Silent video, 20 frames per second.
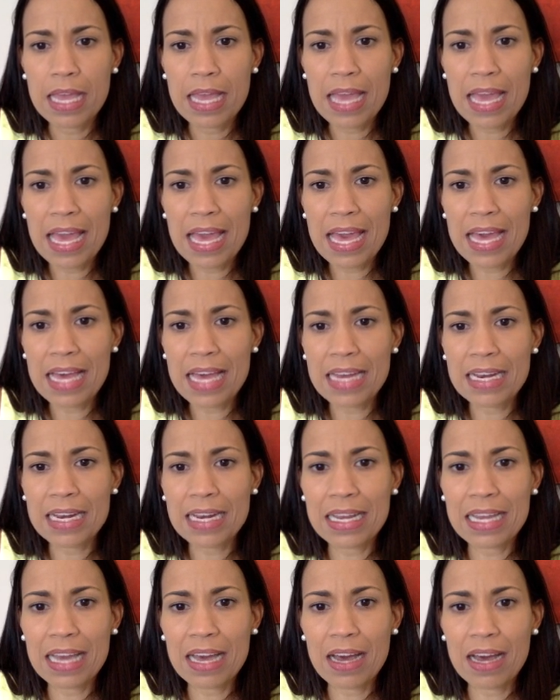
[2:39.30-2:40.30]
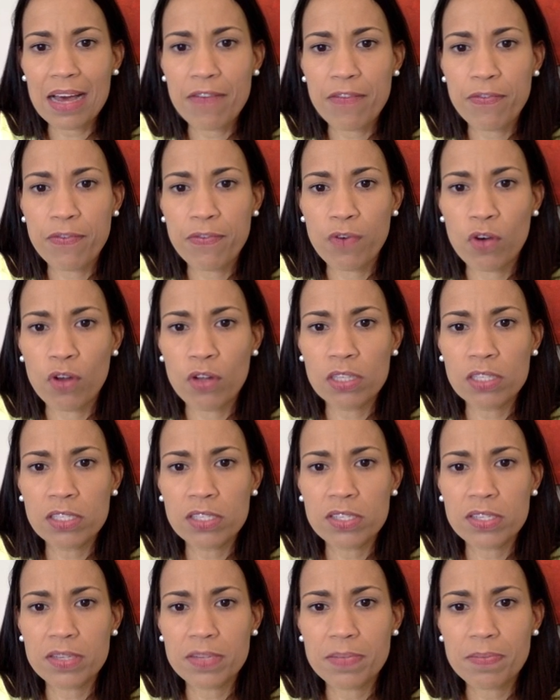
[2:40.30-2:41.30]
and
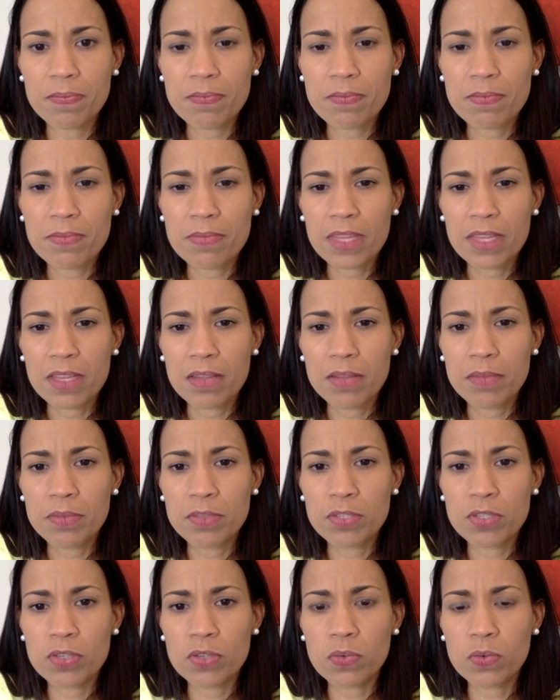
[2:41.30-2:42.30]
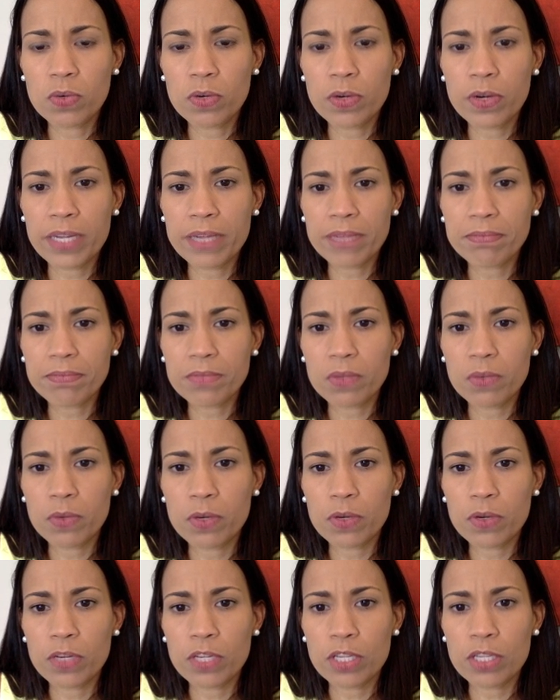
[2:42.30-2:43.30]
folds, but don't worry, we
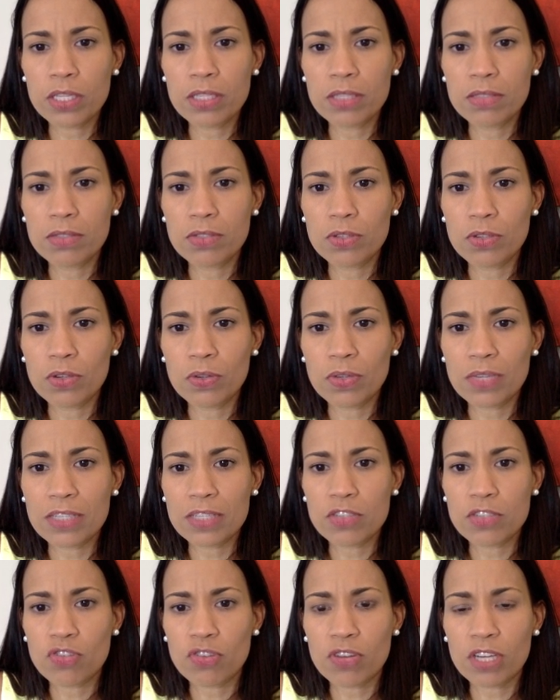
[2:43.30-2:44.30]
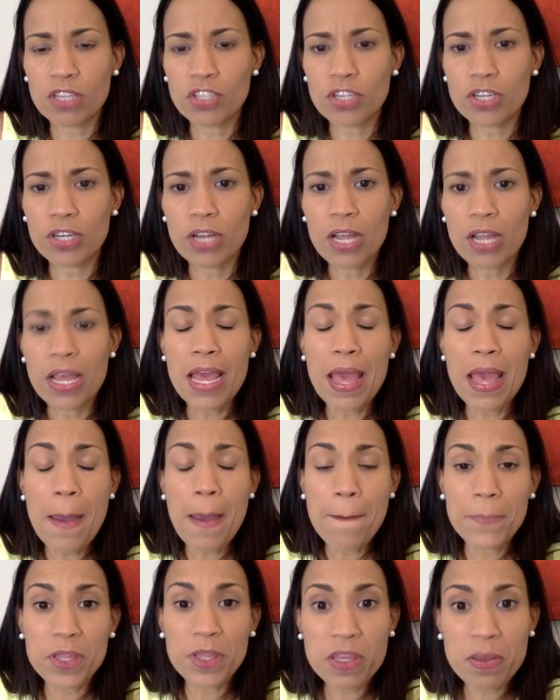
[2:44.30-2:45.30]
don't need to know that structure.
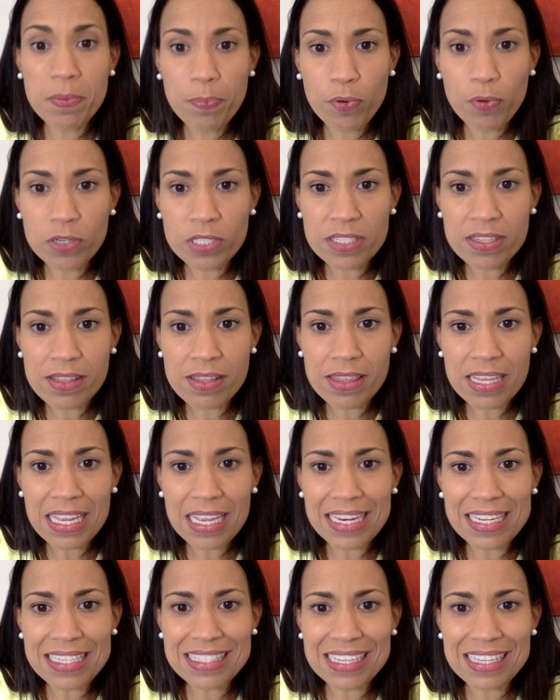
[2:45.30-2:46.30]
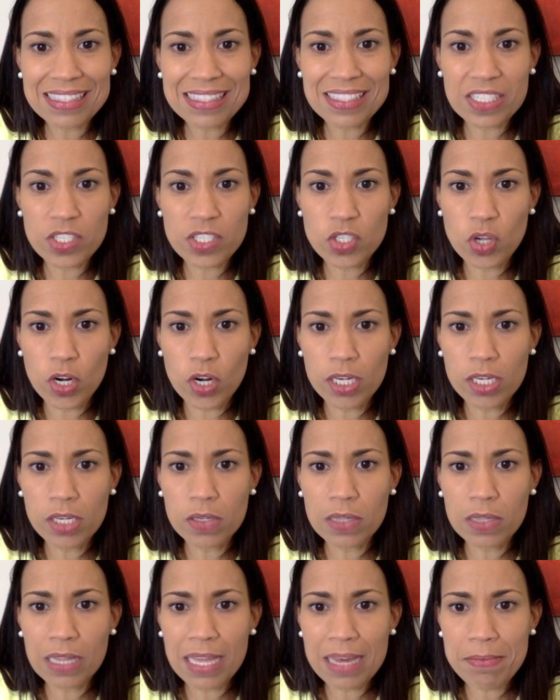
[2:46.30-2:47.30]
But the important thing is that the
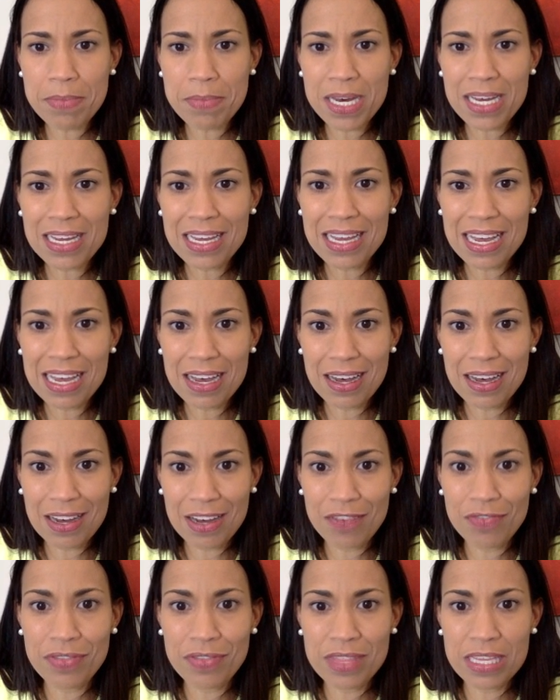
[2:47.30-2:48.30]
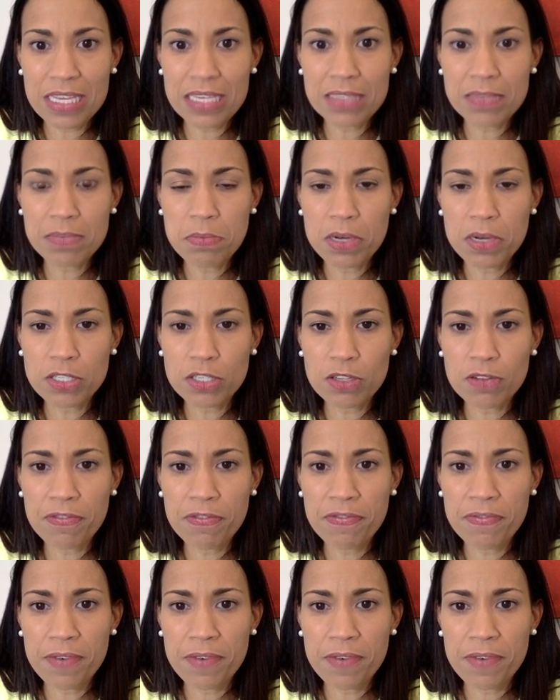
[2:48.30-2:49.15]
sarcolemma of this muscle